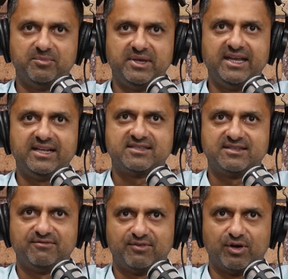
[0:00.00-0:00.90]
It's
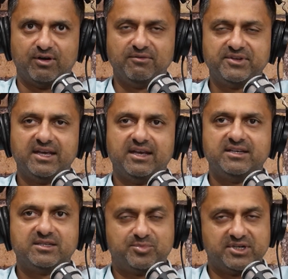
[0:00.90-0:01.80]
evolved
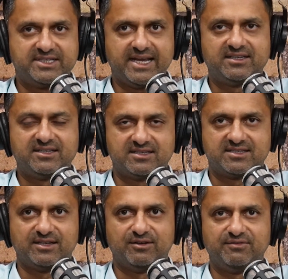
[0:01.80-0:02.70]
to protect
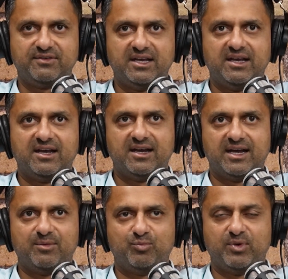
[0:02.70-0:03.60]
itself
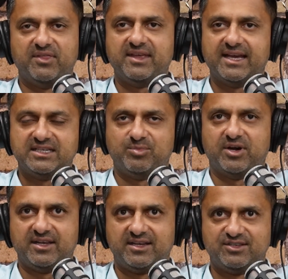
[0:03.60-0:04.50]
when the
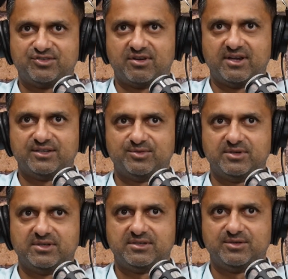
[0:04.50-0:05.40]
antibiotic is trying
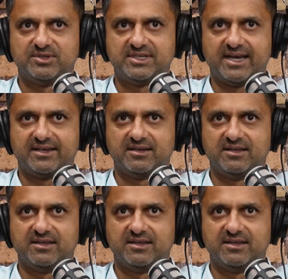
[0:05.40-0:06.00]
to attack it.